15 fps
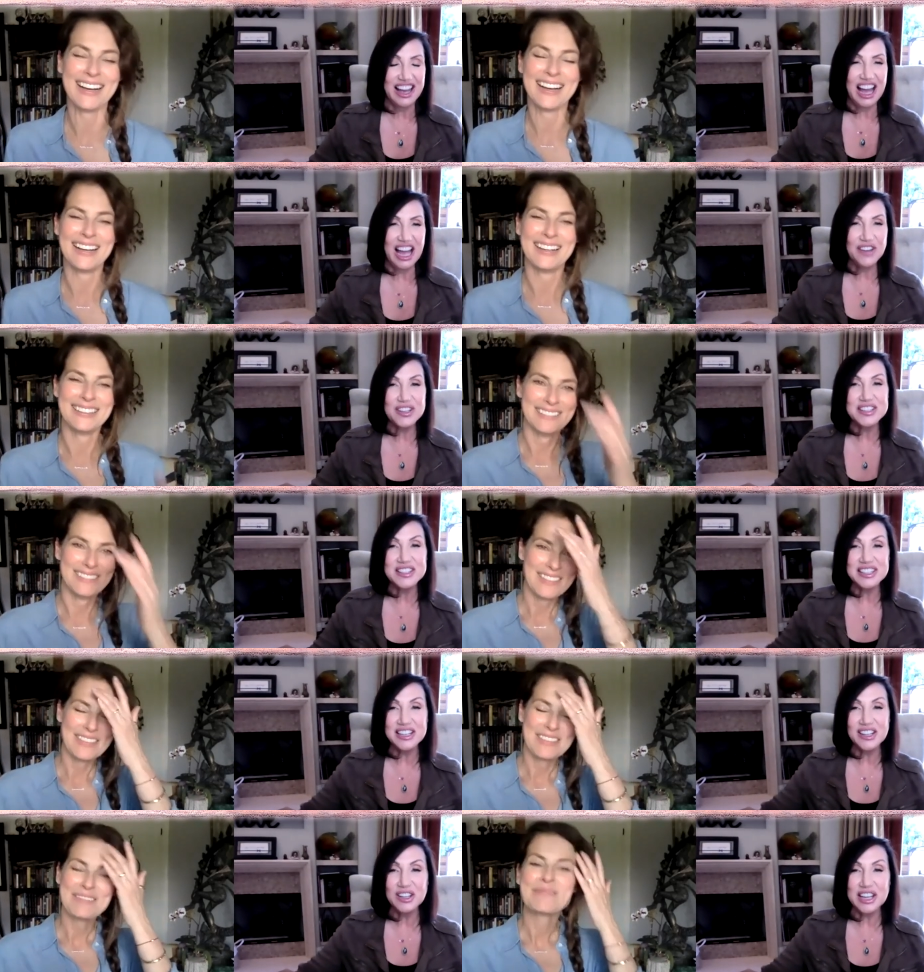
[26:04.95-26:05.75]
Speaker 1: I was
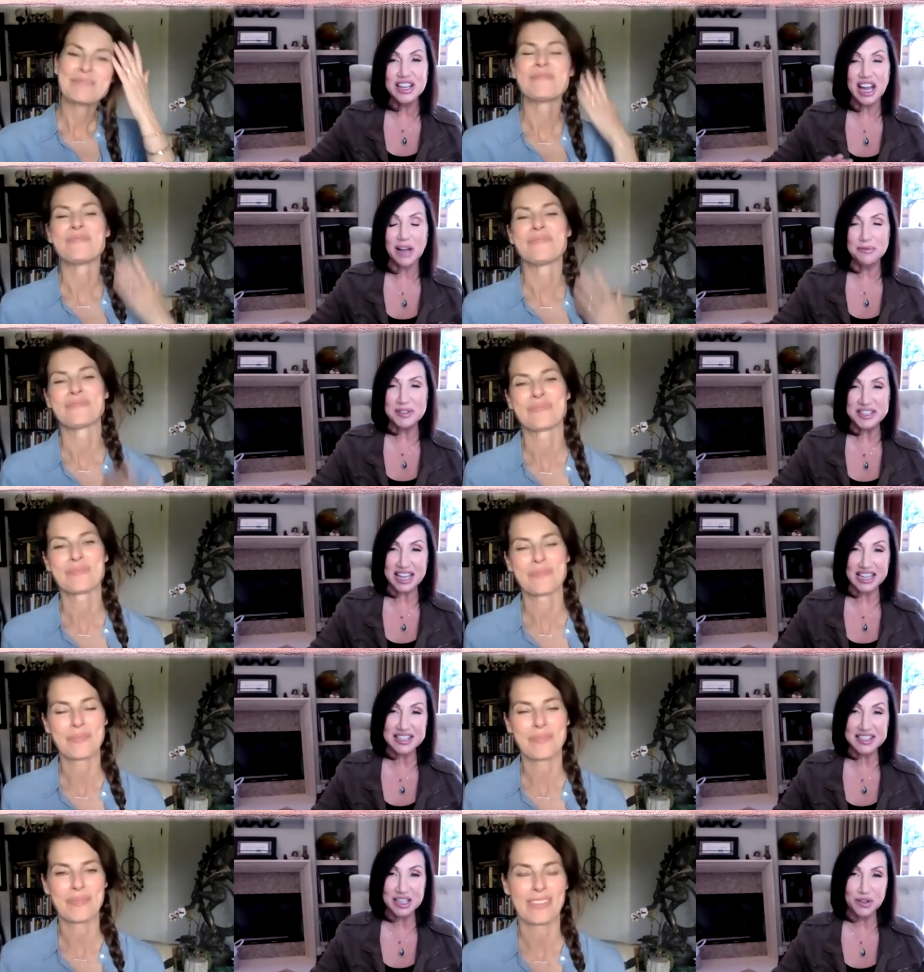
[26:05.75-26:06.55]
literally
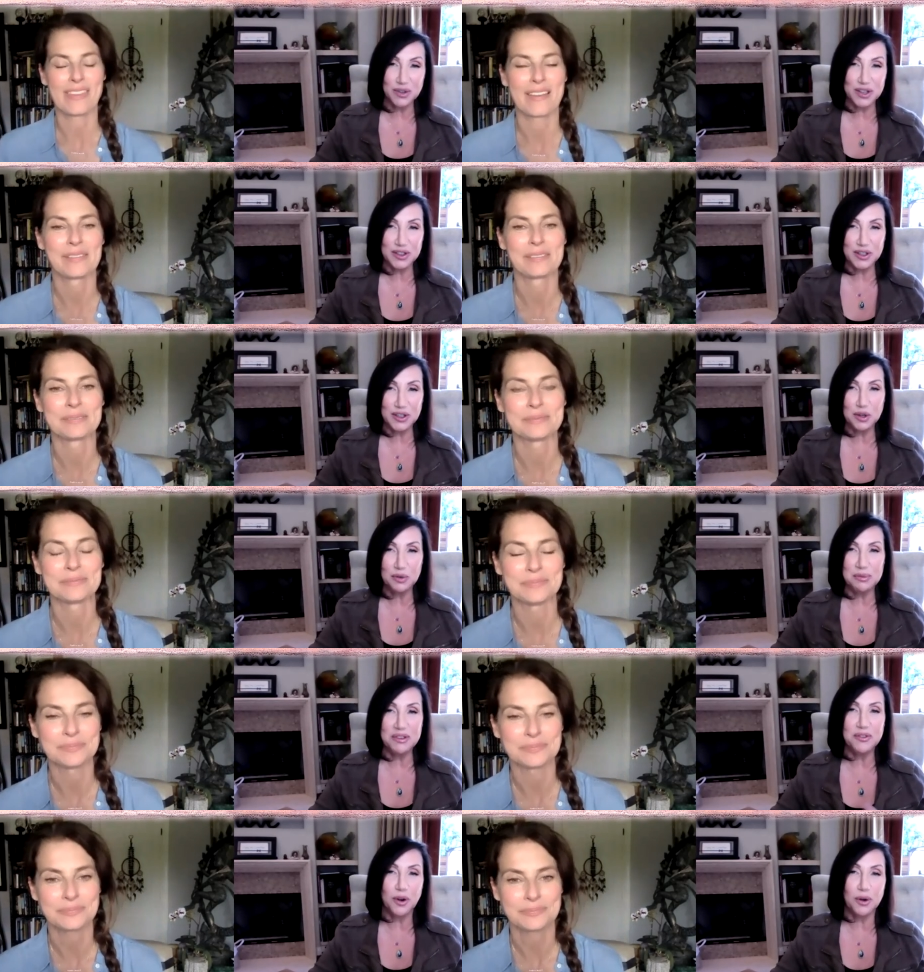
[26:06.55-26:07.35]
obsessing with you
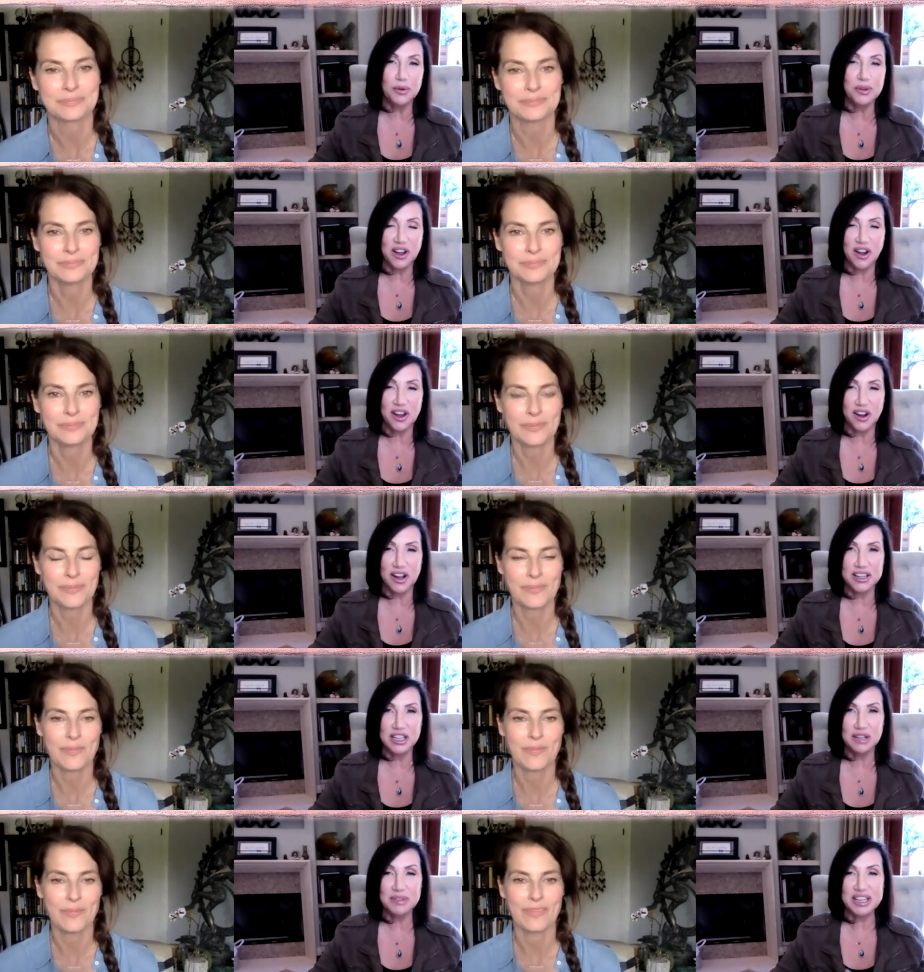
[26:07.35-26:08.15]
before we got
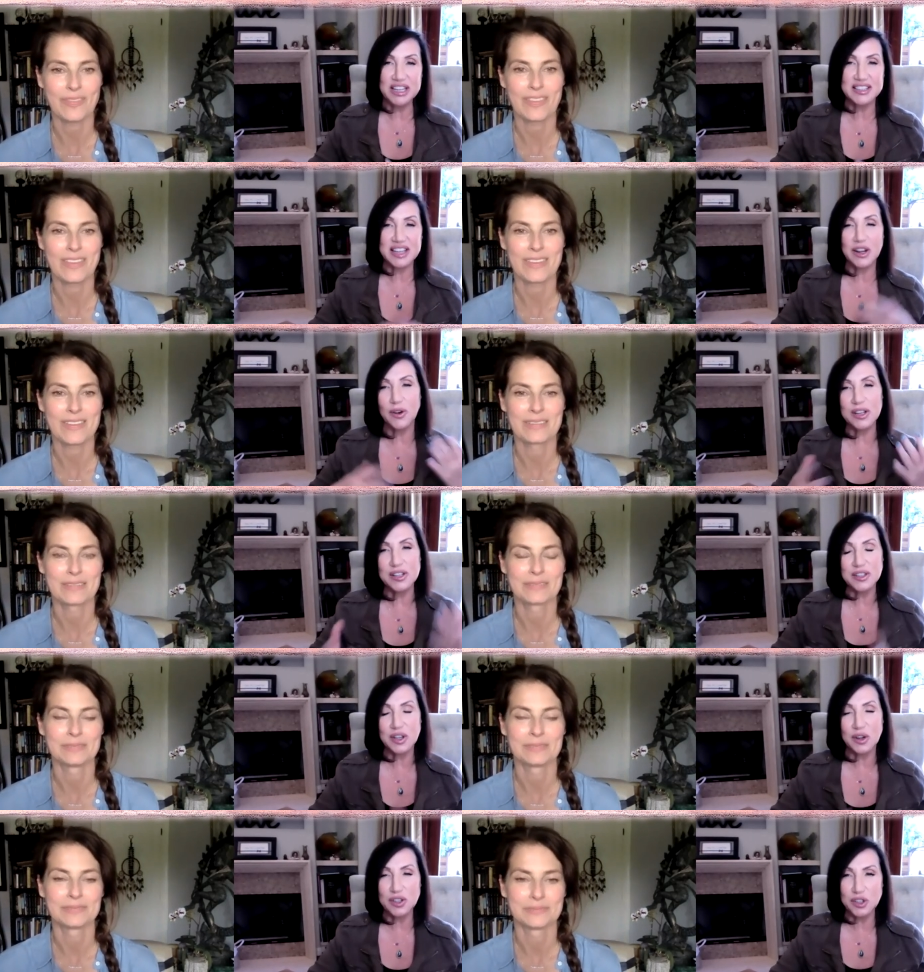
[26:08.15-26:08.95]
on here because I always
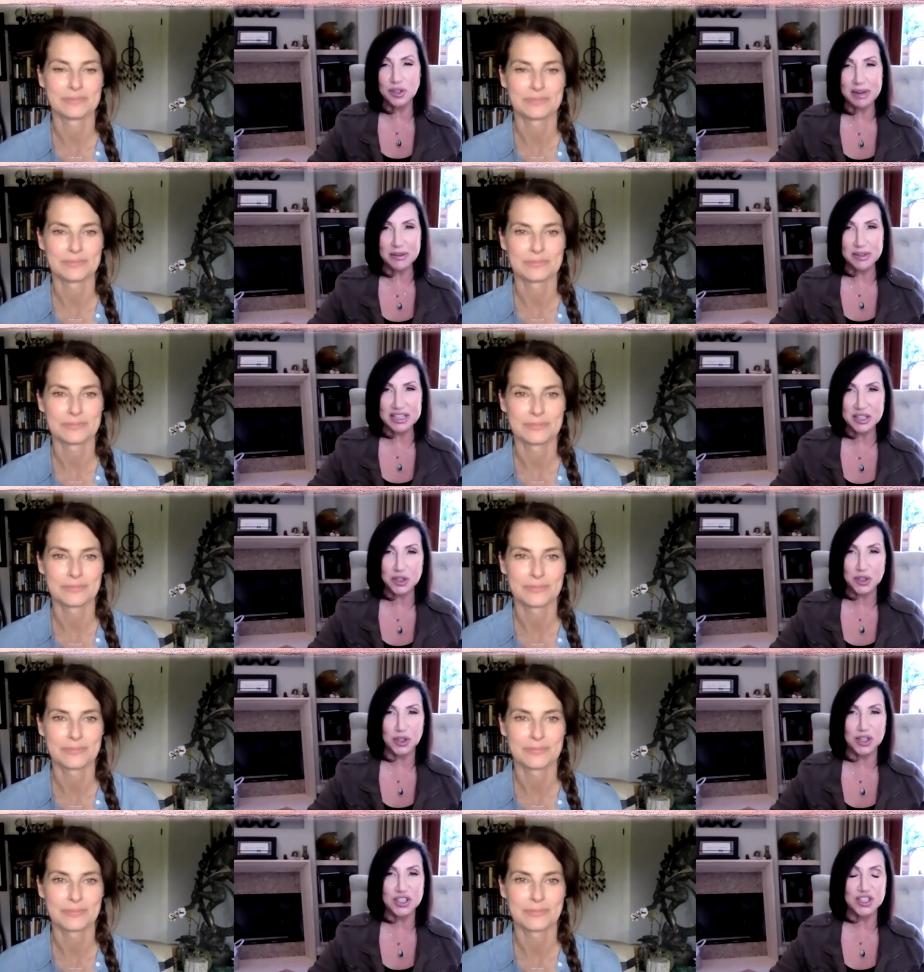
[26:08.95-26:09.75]
go and do my
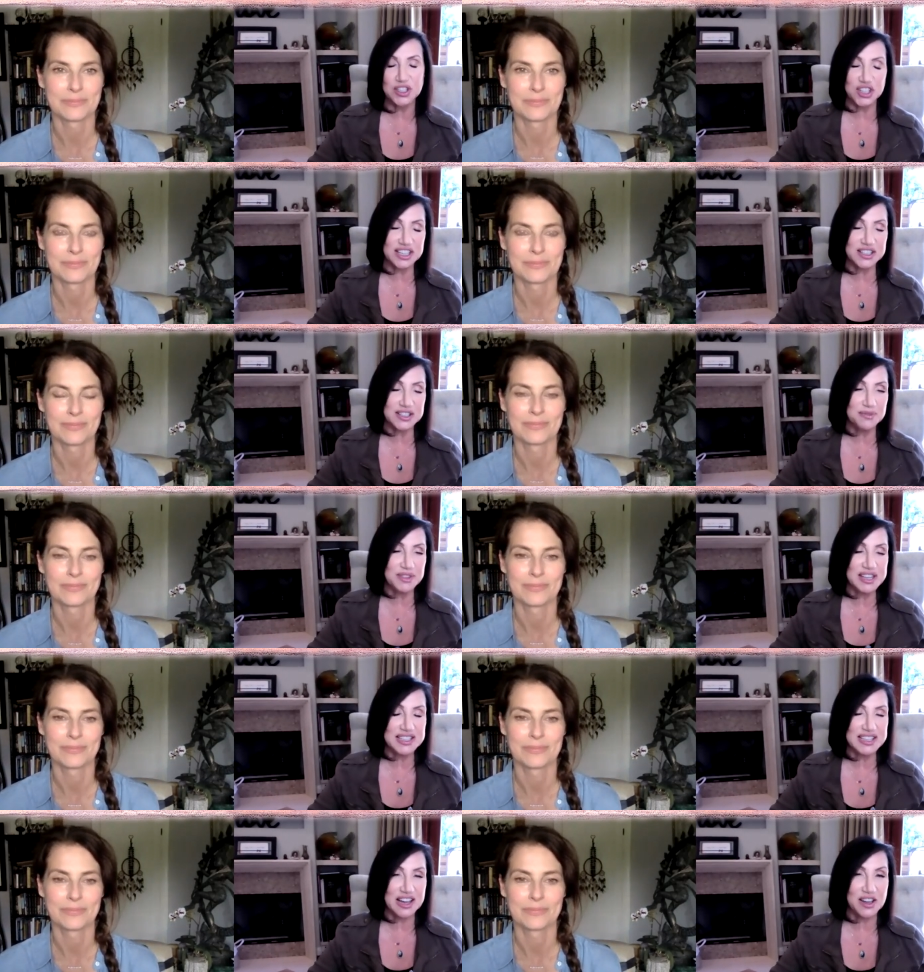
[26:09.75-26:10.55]
research and check some
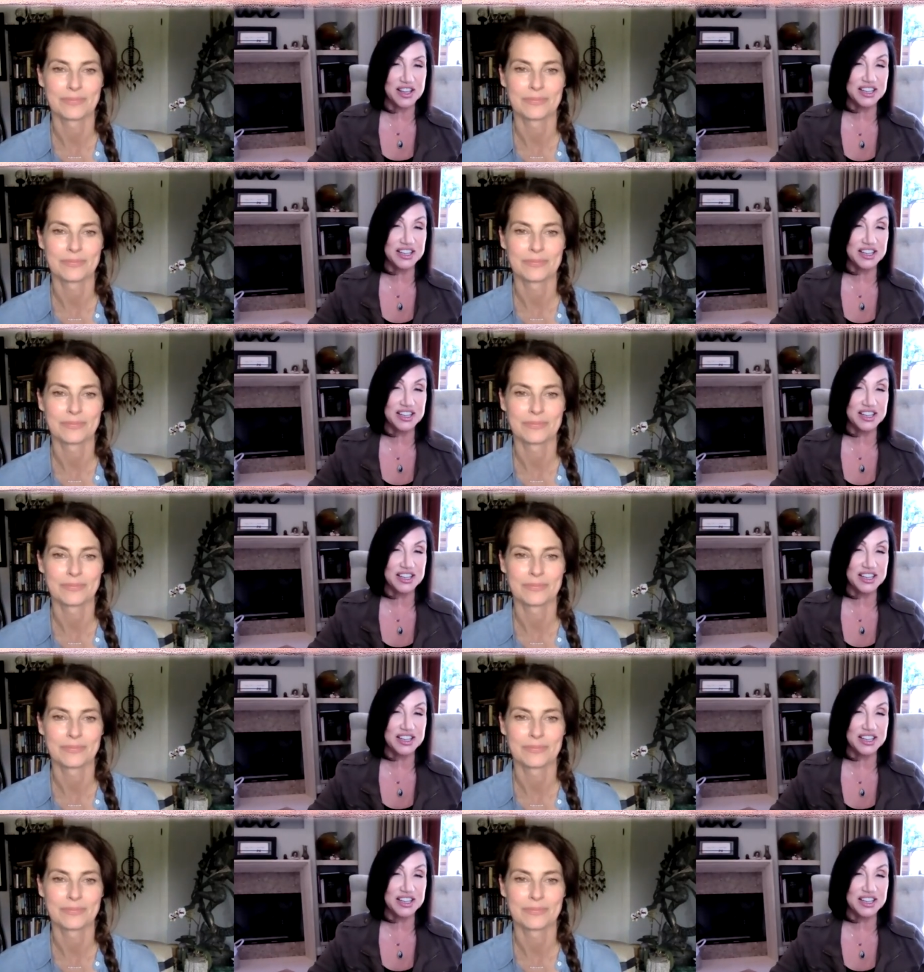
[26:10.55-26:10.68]
things out.